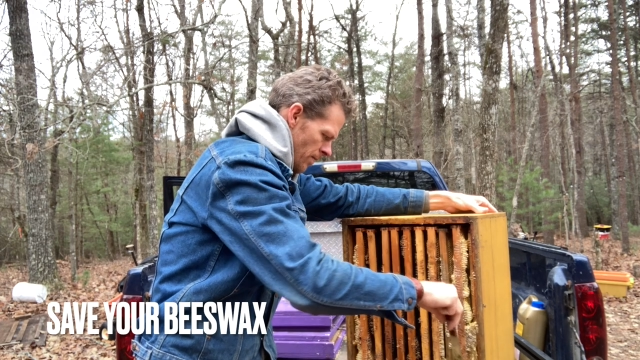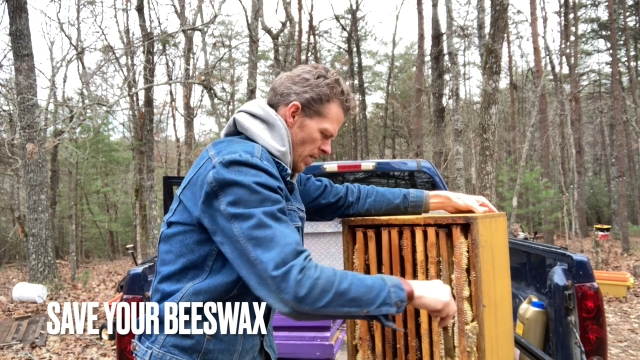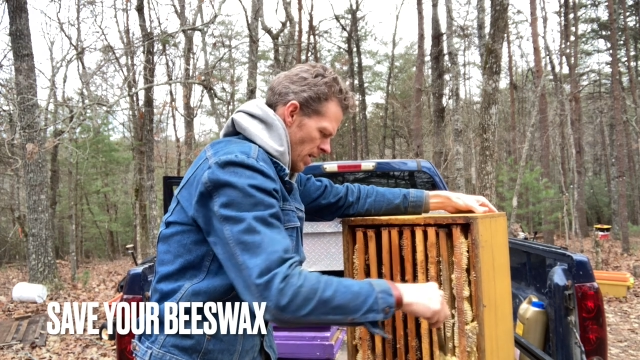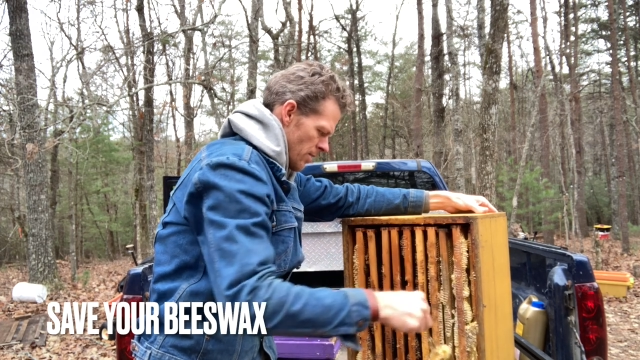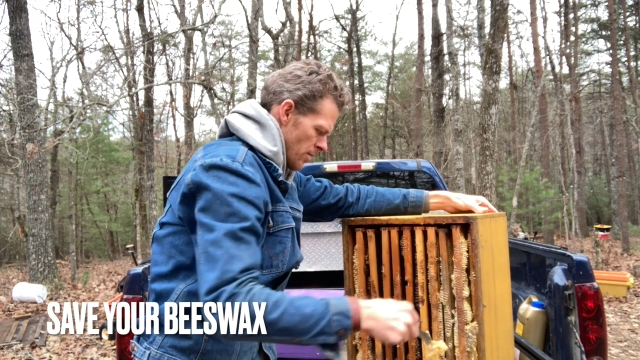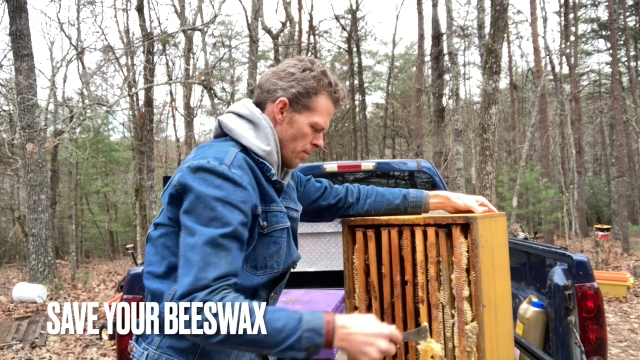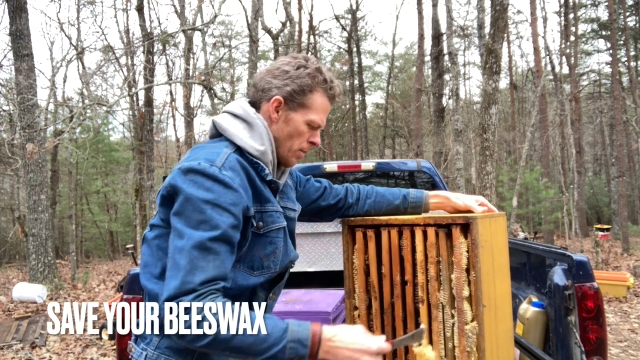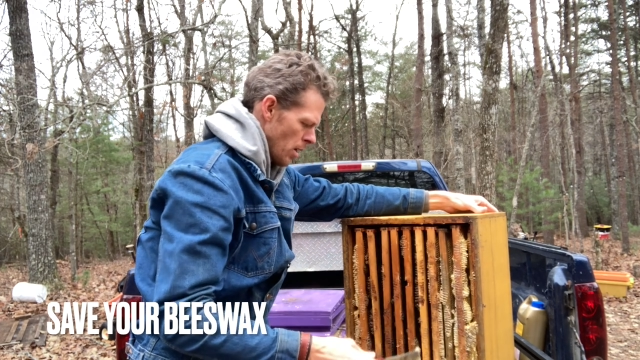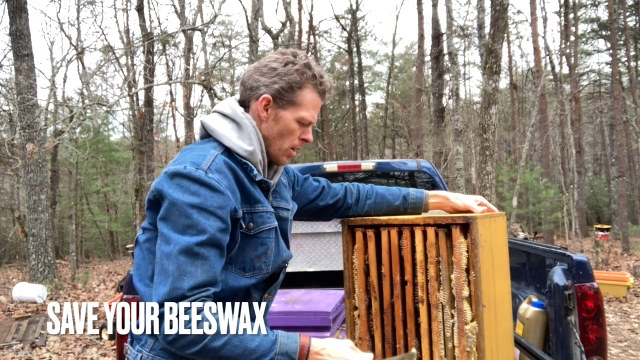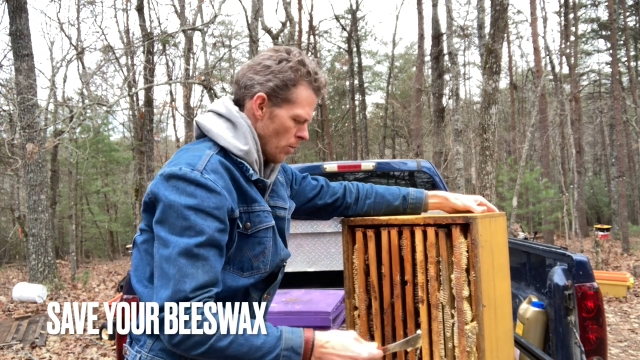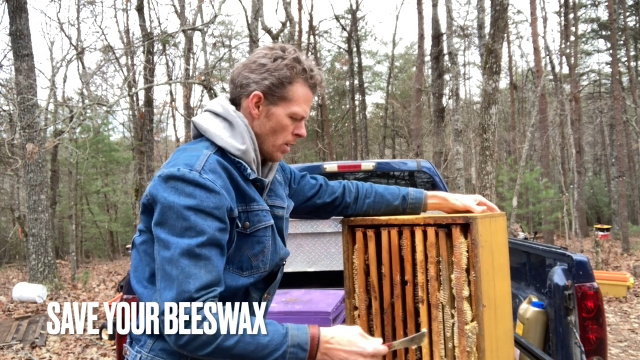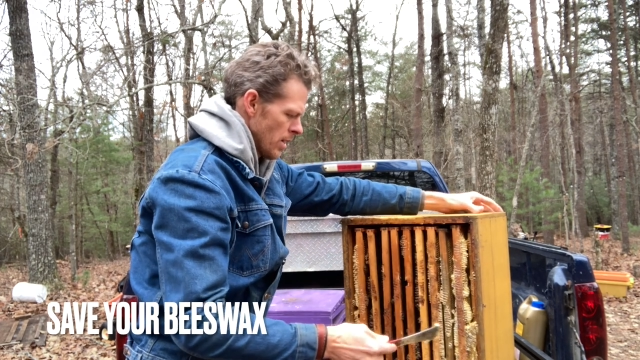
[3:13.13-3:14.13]
that's the
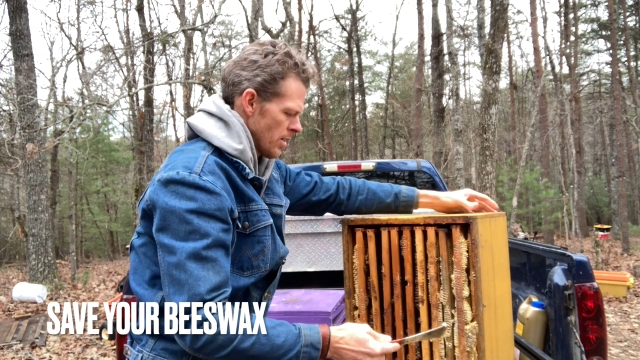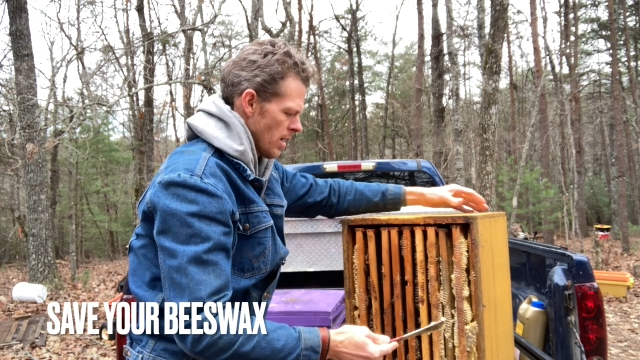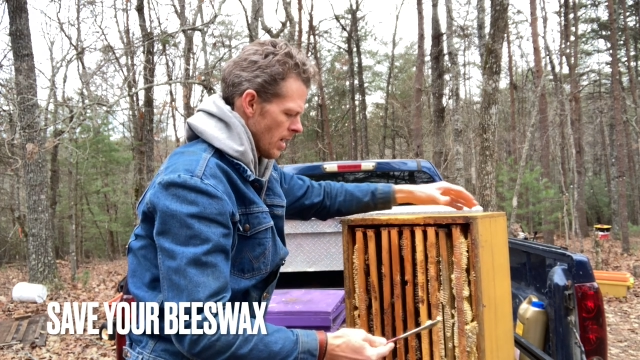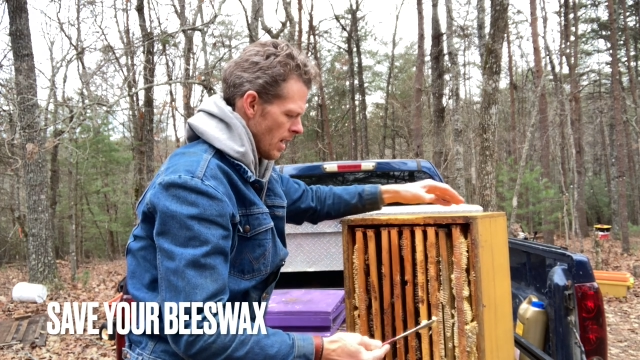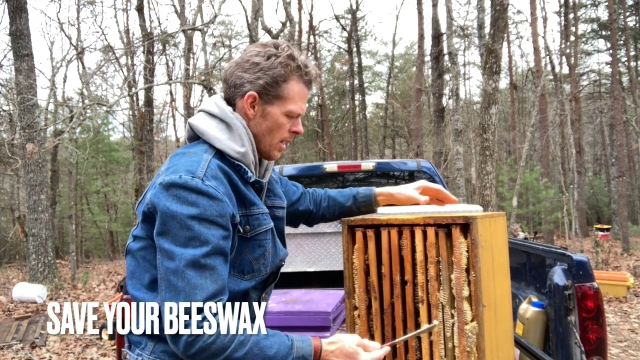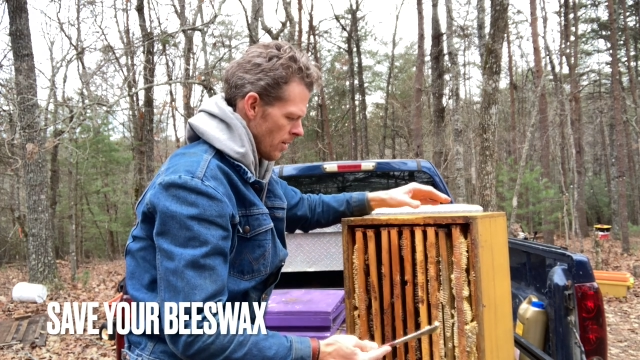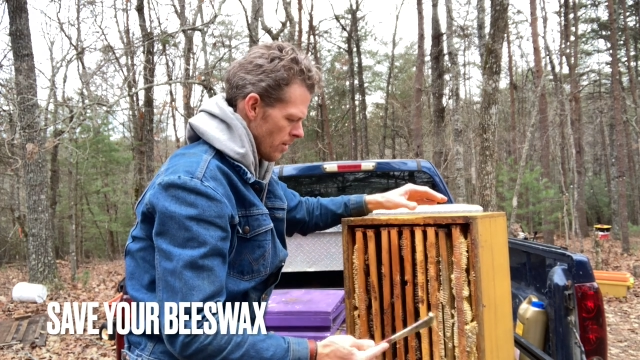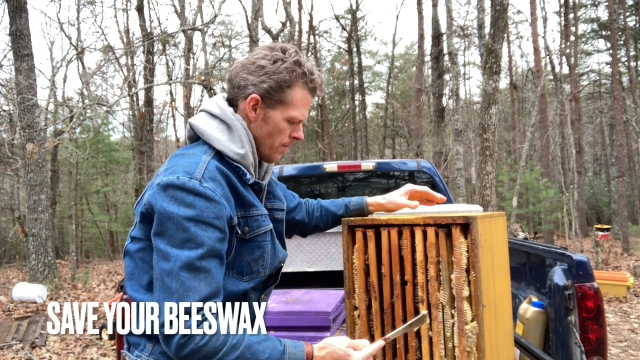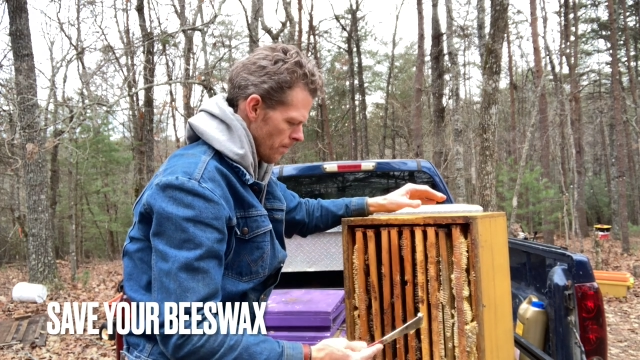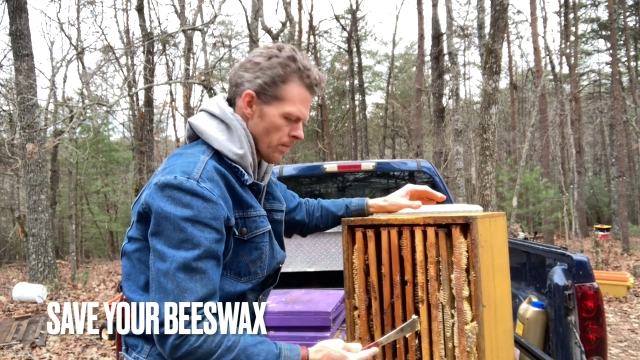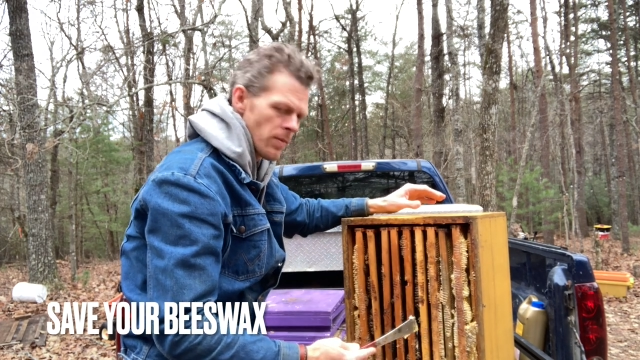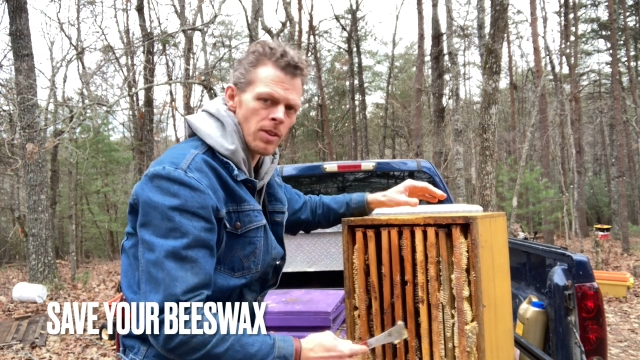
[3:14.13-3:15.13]
part where I take out
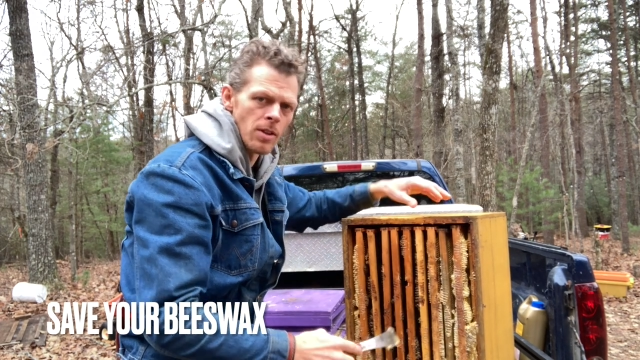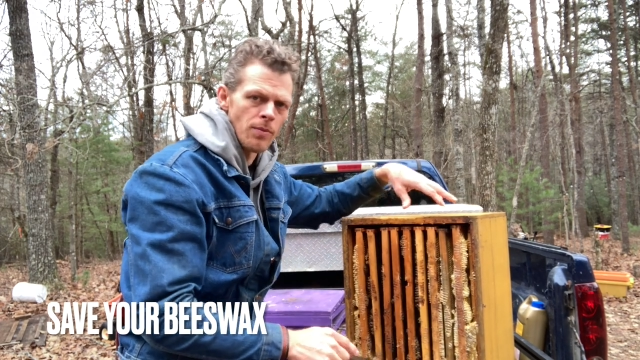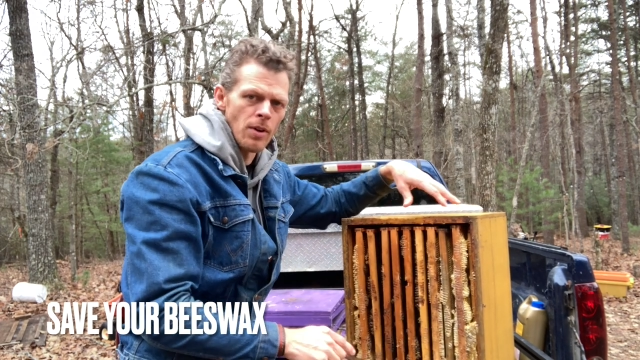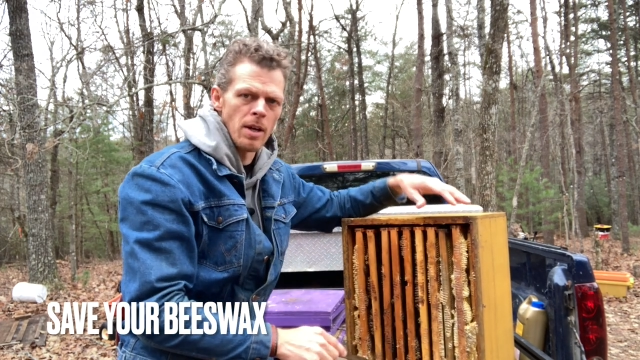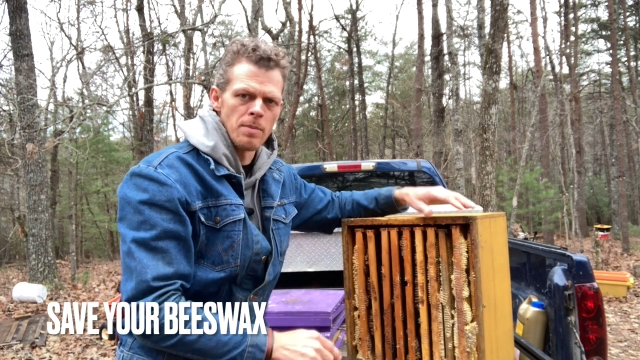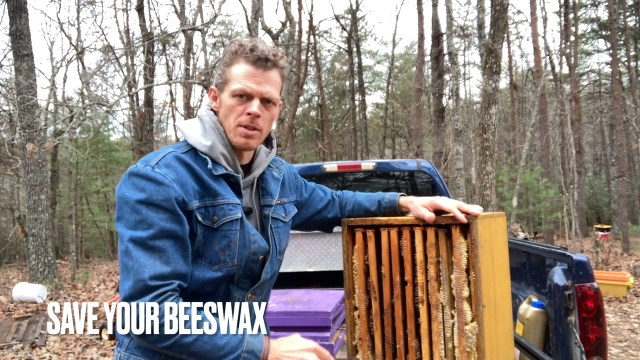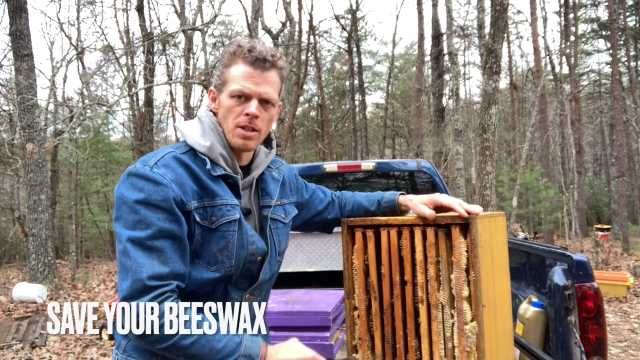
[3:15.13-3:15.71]
the frames